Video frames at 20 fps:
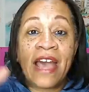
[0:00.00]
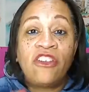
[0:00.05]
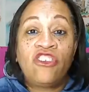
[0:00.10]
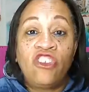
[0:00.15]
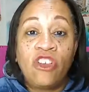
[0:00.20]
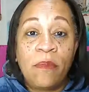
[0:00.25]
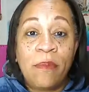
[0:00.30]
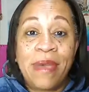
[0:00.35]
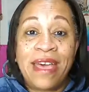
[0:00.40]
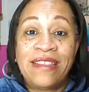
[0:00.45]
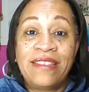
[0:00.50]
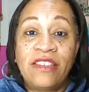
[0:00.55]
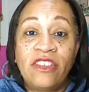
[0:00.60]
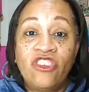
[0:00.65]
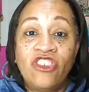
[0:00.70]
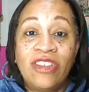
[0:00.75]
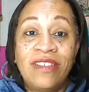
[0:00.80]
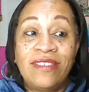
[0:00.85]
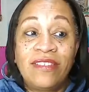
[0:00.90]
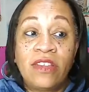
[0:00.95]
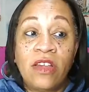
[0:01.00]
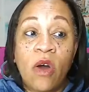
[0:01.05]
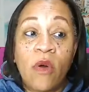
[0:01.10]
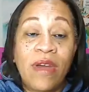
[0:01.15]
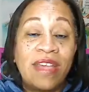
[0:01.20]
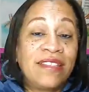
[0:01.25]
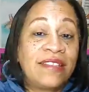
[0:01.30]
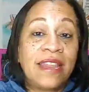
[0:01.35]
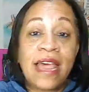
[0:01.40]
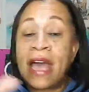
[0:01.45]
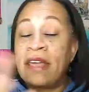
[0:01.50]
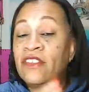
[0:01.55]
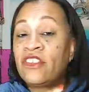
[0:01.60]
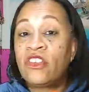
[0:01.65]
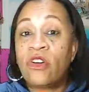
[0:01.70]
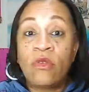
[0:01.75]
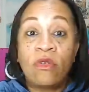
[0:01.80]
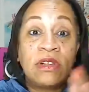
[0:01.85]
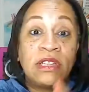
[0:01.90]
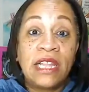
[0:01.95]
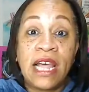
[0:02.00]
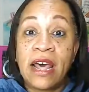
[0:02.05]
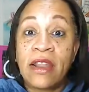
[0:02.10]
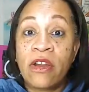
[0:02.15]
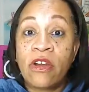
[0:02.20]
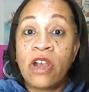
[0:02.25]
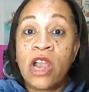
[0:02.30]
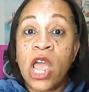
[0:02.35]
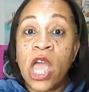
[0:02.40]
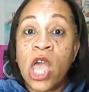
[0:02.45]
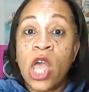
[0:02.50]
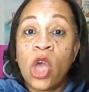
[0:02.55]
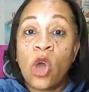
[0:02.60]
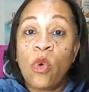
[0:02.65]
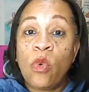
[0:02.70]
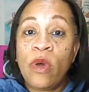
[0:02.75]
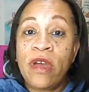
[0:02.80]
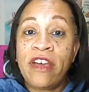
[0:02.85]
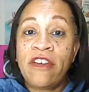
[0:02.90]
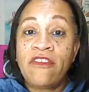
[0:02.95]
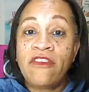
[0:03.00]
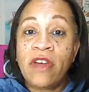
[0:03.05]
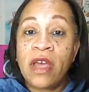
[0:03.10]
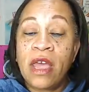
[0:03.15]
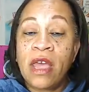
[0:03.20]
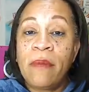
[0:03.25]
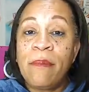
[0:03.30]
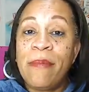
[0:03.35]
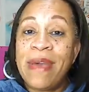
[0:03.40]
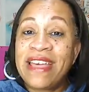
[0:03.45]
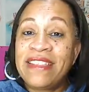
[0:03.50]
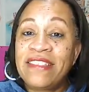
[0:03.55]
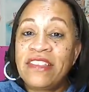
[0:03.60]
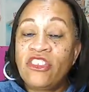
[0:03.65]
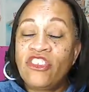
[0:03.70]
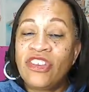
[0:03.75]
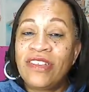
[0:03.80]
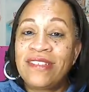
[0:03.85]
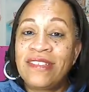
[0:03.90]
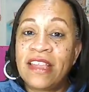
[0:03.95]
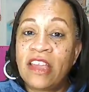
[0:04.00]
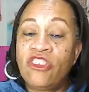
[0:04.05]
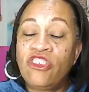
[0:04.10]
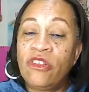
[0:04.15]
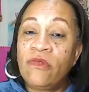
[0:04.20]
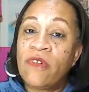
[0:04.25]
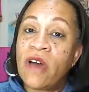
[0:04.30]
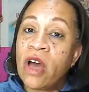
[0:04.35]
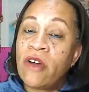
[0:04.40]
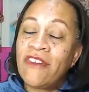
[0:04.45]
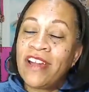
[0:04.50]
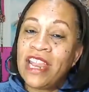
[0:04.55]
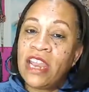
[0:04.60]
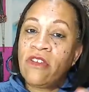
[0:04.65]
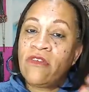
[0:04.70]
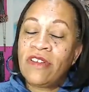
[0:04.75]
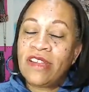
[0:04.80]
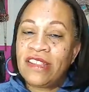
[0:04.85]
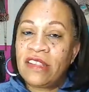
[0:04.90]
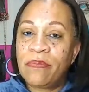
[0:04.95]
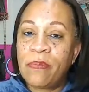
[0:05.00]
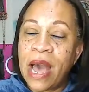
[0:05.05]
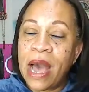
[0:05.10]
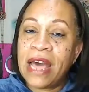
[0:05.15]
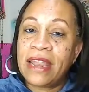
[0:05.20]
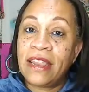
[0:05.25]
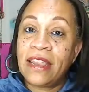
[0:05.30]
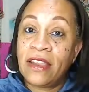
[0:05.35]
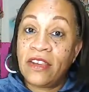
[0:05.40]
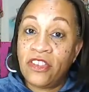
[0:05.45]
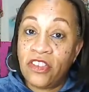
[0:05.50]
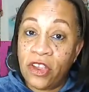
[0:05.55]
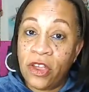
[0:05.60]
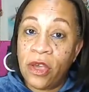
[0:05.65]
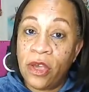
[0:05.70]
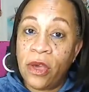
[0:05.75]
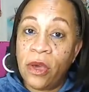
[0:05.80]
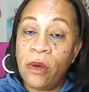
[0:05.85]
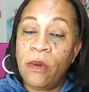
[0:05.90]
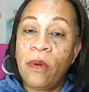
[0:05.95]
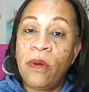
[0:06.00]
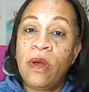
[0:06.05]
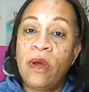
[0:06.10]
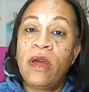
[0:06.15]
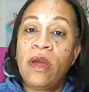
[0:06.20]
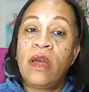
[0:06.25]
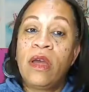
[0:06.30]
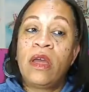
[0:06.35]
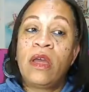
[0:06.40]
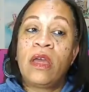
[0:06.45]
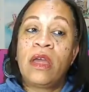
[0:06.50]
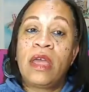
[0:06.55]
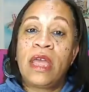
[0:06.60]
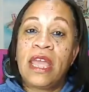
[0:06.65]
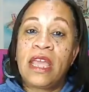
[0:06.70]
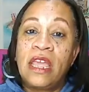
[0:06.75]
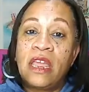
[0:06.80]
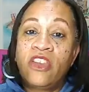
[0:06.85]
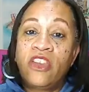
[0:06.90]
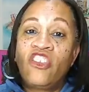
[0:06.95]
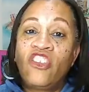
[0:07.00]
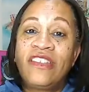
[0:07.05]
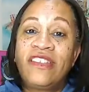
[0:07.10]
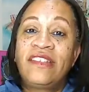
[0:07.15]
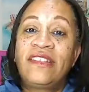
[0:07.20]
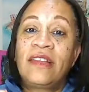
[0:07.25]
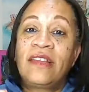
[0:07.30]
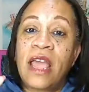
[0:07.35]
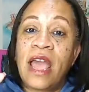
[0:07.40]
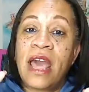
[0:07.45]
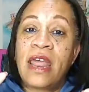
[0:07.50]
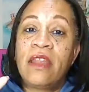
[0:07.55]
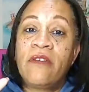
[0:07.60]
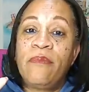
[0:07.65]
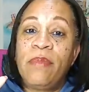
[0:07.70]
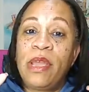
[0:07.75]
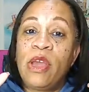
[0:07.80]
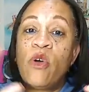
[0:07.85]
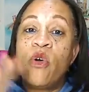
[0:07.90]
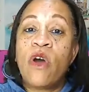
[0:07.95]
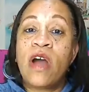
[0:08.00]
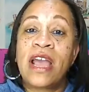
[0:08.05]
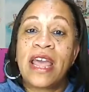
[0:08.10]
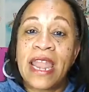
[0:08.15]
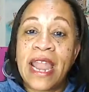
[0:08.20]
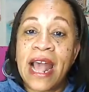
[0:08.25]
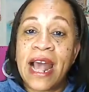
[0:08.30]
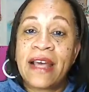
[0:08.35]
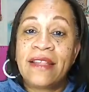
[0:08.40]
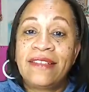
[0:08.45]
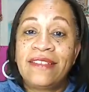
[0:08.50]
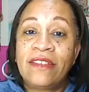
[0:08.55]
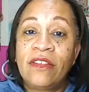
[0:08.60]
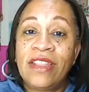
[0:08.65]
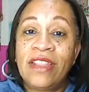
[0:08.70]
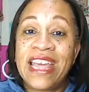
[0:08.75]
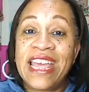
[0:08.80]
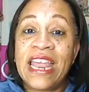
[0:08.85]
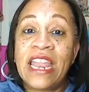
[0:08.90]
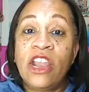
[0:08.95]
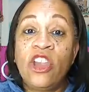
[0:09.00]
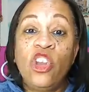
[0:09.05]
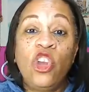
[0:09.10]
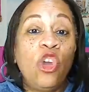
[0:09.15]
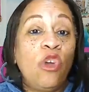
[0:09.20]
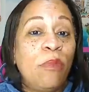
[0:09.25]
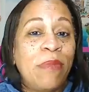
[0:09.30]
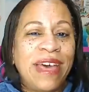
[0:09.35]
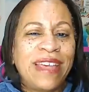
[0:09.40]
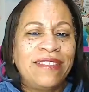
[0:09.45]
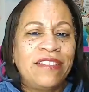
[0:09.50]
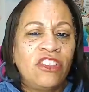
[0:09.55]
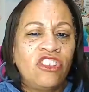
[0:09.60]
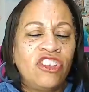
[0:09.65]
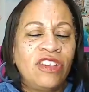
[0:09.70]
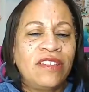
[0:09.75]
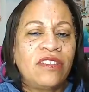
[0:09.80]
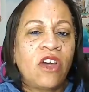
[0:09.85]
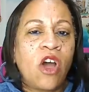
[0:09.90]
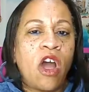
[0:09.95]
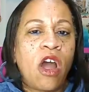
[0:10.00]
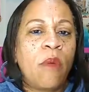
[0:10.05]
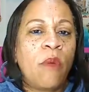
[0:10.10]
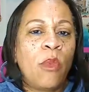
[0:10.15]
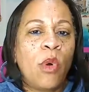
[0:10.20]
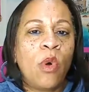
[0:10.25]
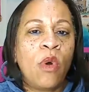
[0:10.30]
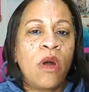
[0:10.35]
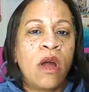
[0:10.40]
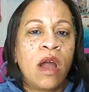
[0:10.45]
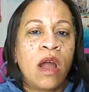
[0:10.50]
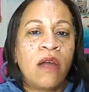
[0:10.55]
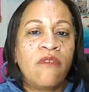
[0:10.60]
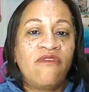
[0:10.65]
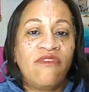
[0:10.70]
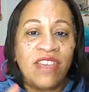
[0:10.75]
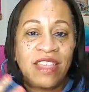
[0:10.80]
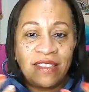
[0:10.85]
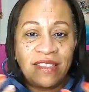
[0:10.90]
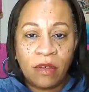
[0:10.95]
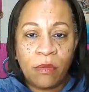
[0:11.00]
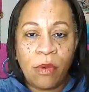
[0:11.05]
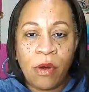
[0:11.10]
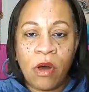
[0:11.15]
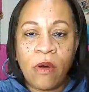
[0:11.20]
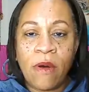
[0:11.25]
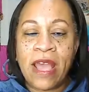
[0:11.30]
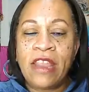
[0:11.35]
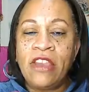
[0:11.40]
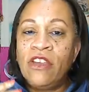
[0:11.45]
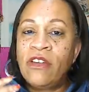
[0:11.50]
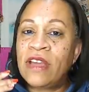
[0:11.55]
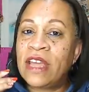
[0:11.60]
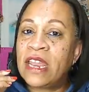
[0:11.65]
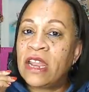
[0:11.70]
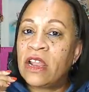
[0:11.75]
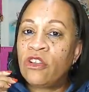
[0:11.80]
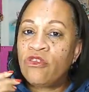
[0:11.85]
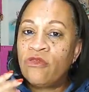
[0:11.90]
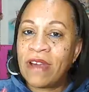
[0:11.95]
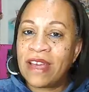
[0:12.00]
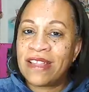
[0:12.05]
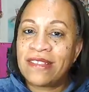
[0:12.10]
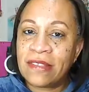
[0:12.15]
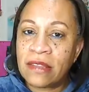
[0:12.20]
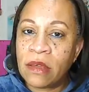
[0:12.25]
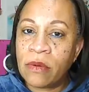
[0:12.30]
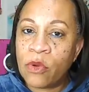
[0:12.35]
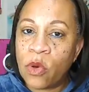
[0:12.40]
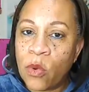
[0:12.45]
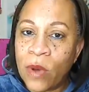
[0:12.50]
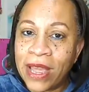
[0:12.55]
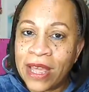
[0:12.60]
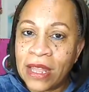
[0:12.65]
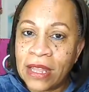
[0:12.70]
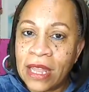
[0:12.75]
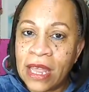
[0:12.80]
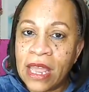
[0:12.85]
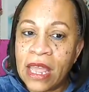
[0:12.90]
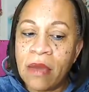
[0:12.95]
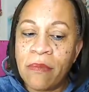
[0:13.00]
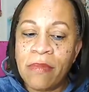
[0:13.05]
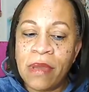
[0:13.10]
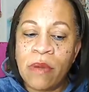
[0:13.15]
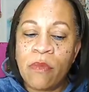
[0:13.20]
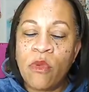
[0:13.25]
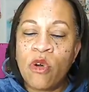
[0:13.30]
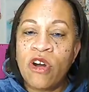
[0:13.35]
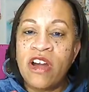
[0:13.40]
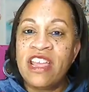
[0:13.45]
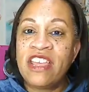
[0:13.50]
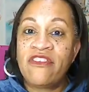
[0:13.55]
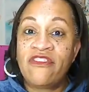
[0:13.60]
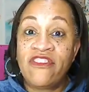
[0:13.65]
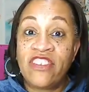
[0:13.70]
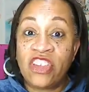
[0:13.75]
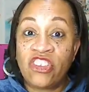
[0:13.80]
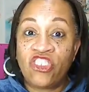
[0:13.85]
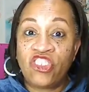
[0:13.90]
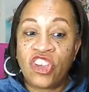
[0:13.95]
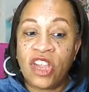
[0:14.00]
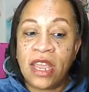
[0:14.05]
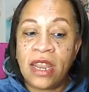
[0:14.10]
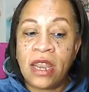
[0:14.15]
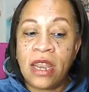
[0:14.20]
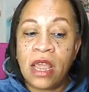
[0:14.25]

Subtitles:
your messages so it's not so cluttered with messages that you've already responded to. It can just kind of be organized so that any new messages are more visible and you can address them quickly and be more efficient.